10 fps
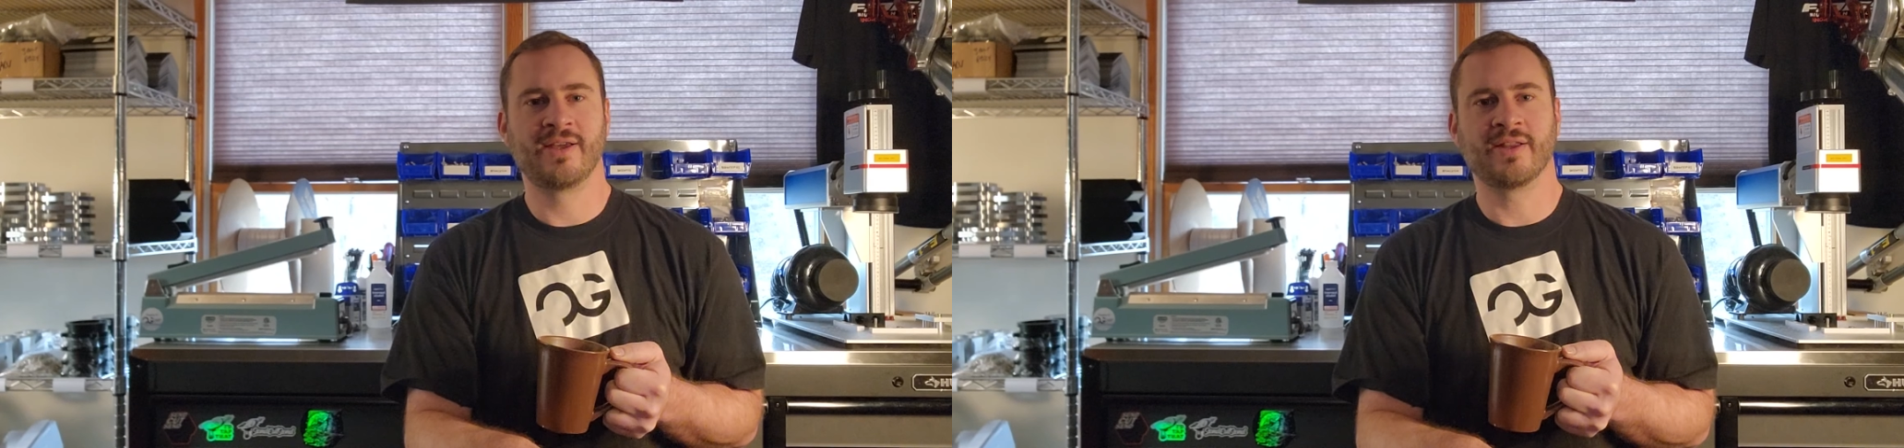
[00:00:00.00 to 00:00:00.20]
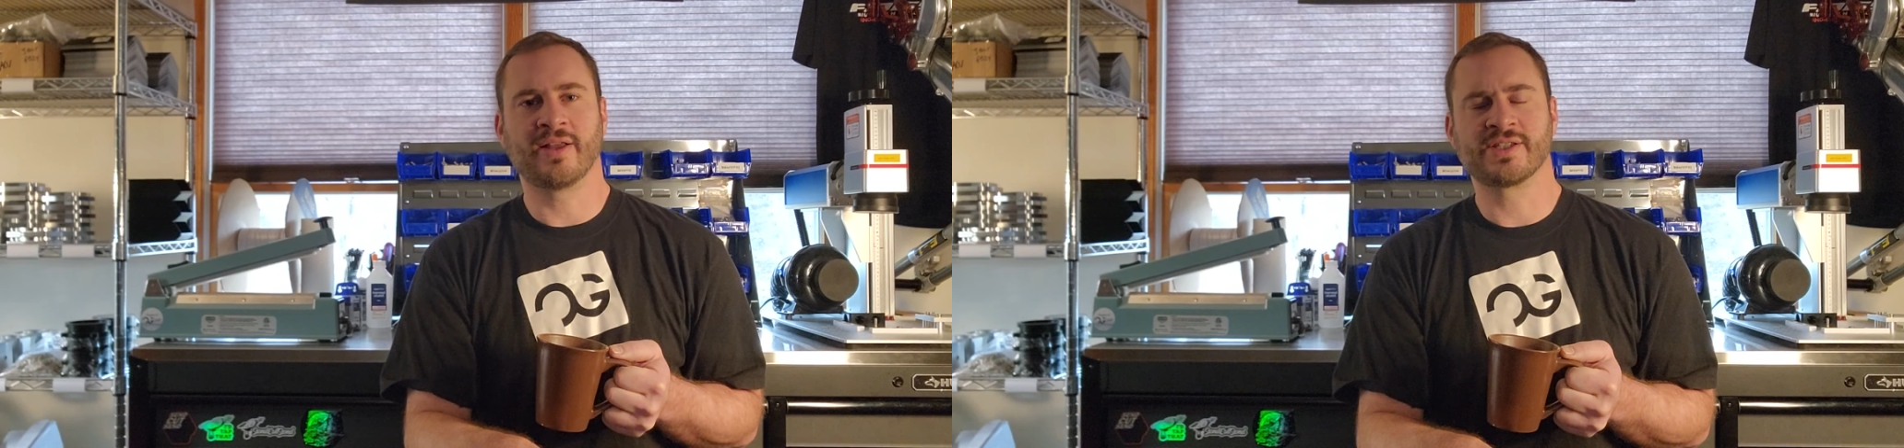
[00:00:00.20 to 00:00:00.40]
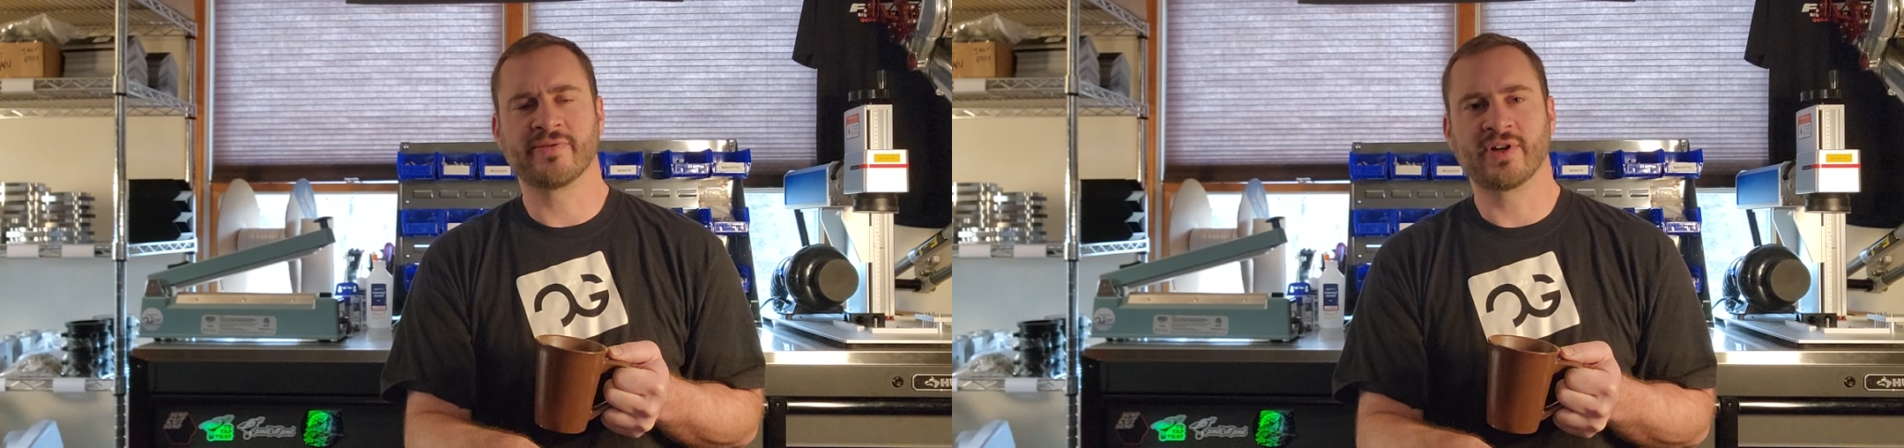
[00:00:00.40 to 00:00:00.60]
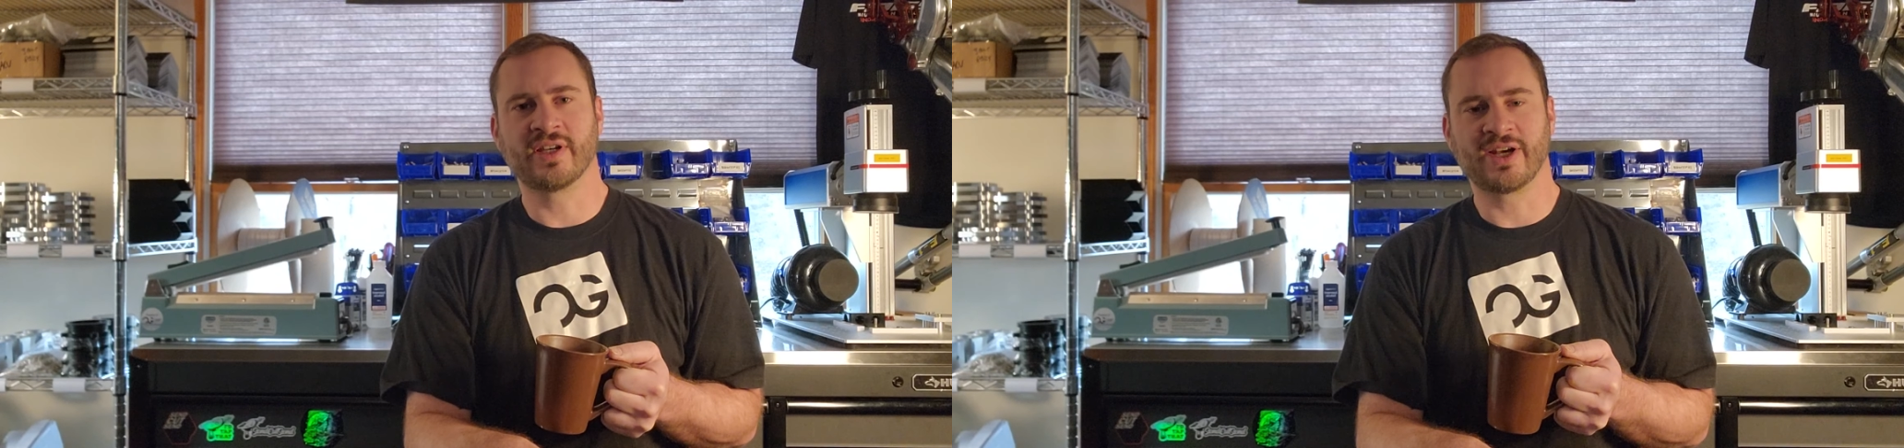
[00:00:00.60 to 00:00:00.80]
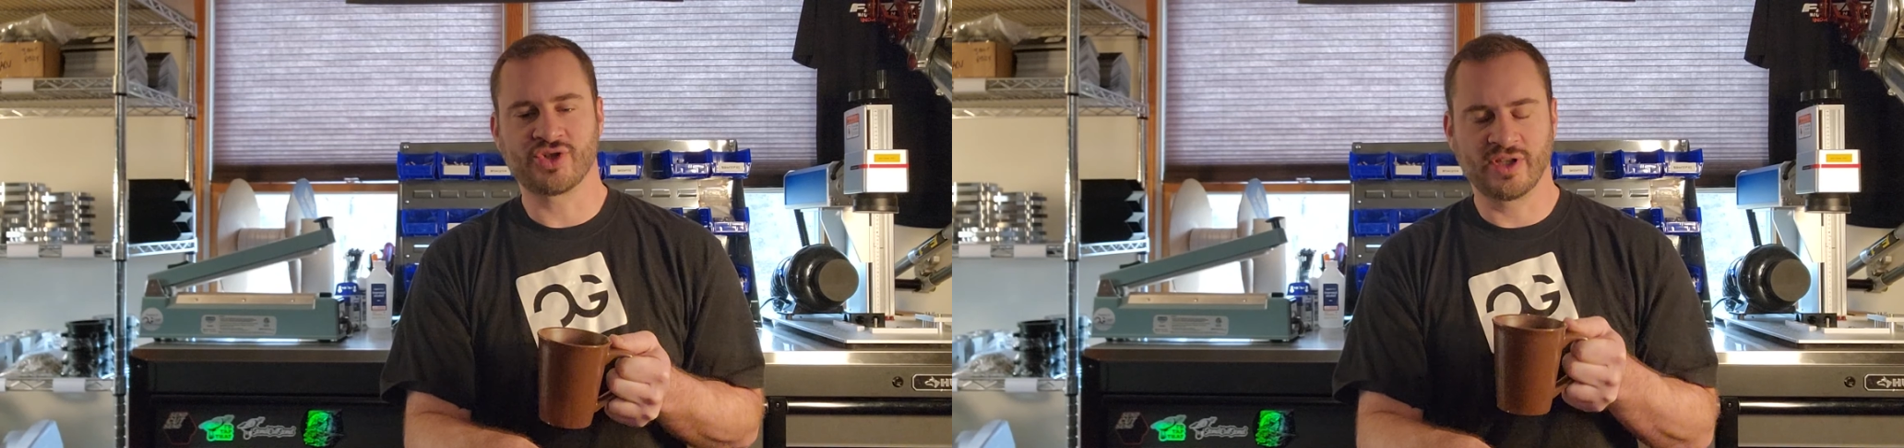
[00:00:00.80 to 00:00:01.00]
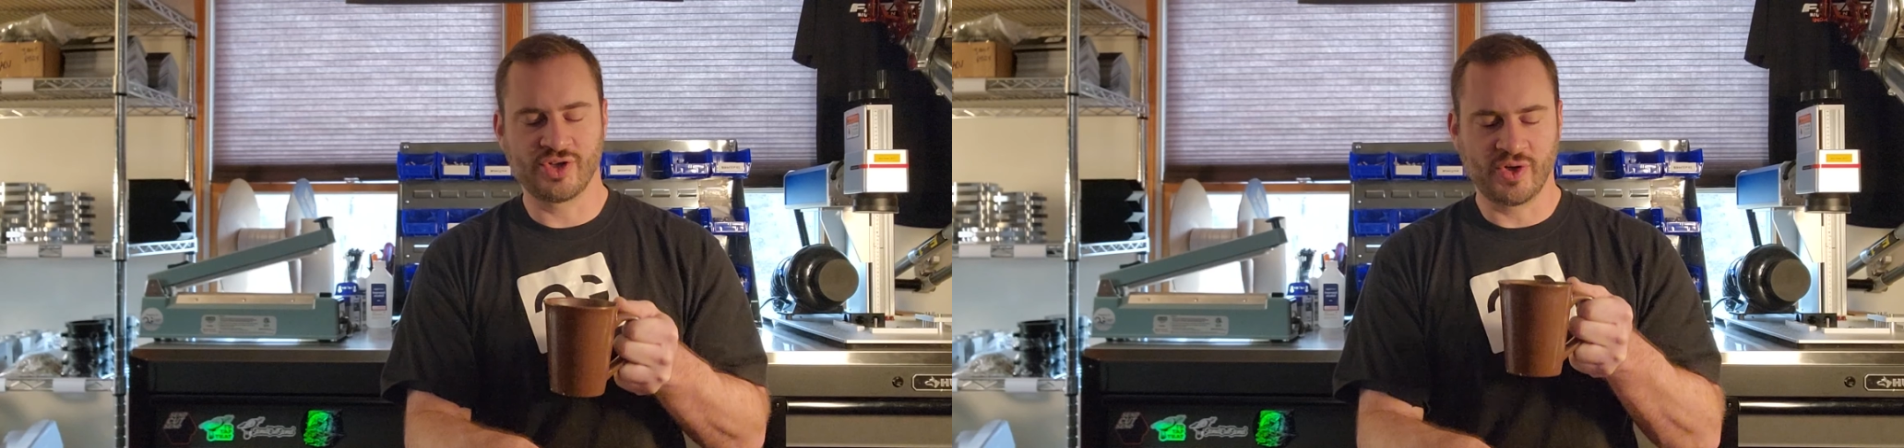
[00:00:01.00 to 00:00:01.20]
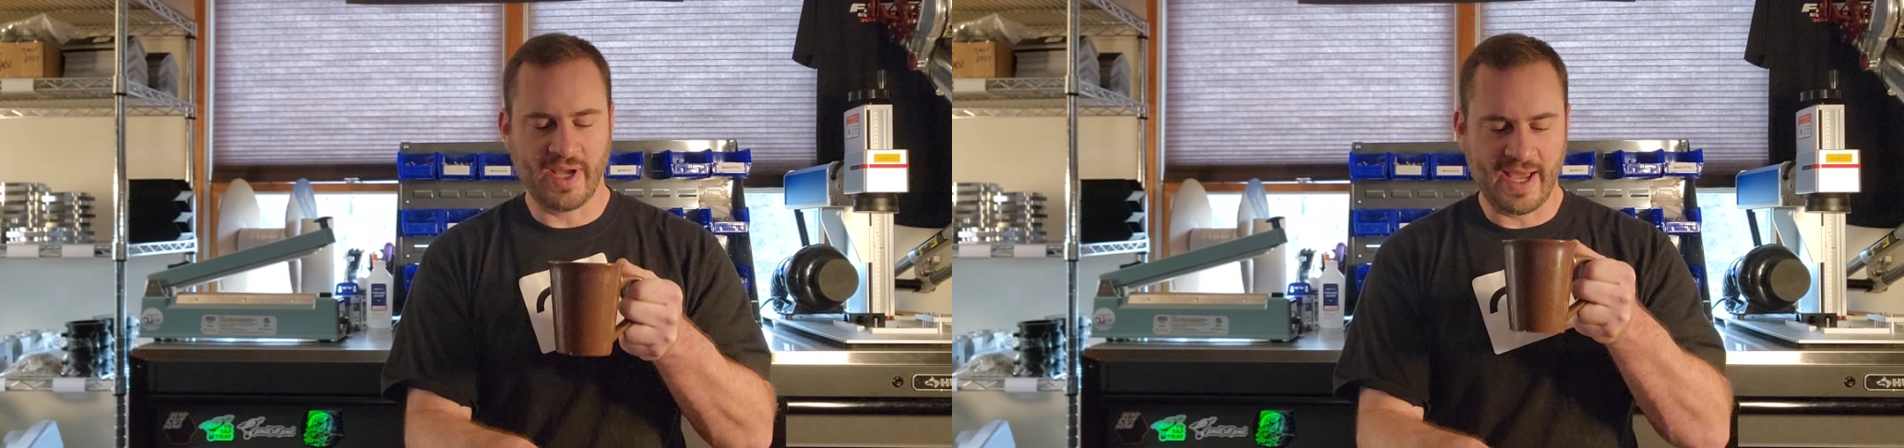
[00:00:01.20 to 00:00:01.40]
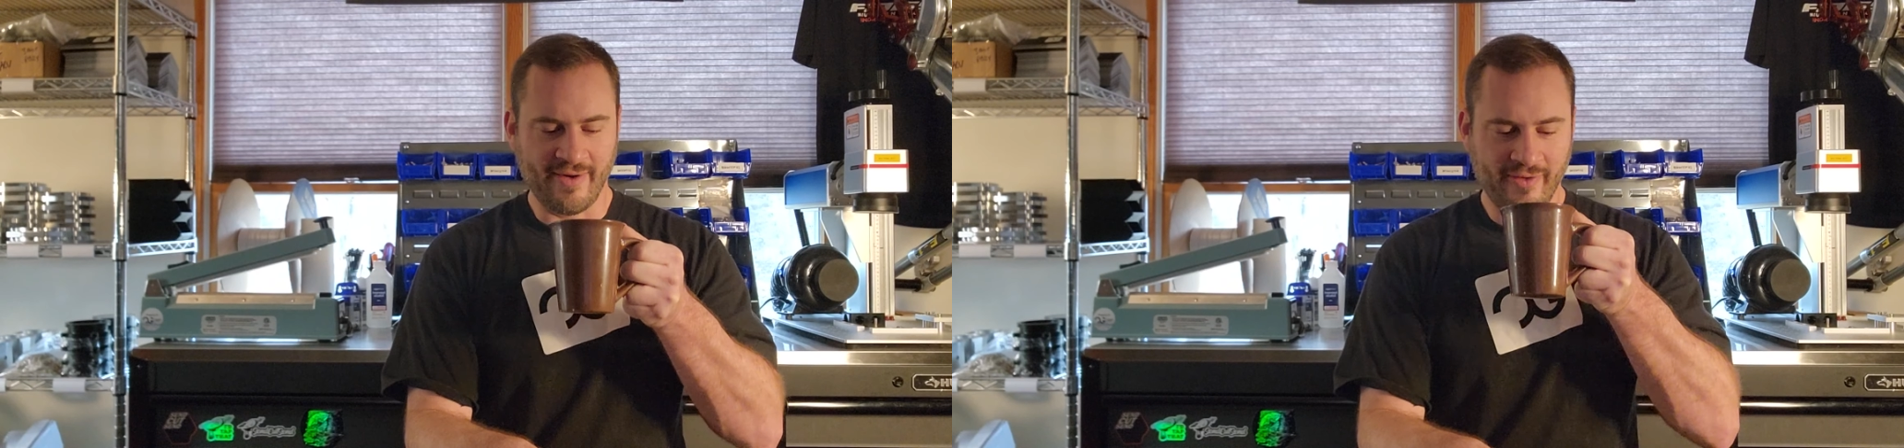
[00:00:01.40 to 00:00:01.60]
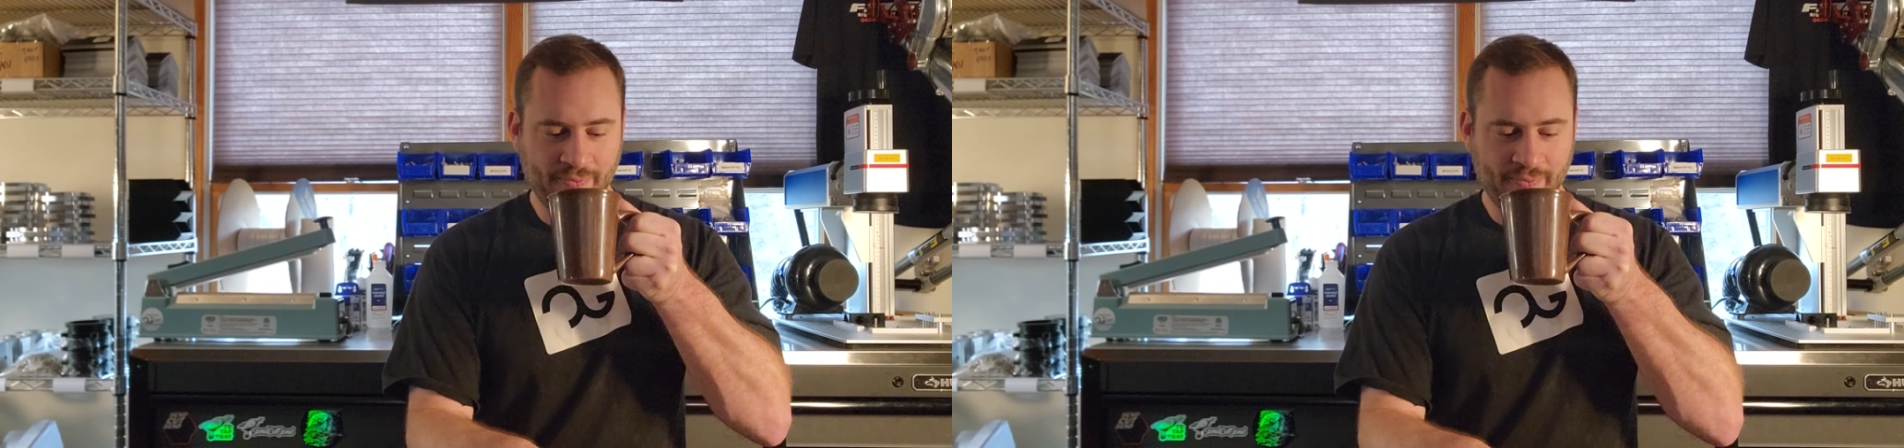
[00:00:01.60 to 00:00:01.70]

the less of a connection that you have.